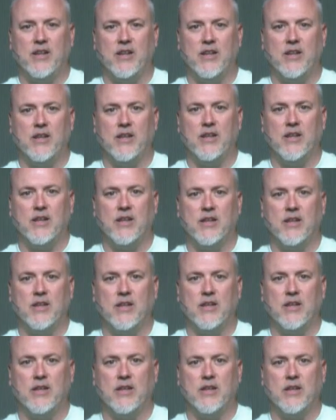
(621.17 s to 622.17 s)

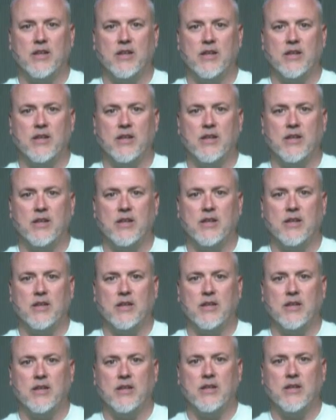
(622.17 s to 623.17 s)

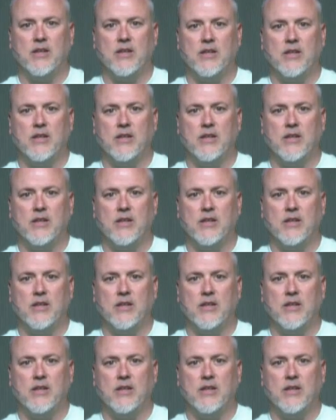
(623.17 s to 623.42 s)
Nothing is said.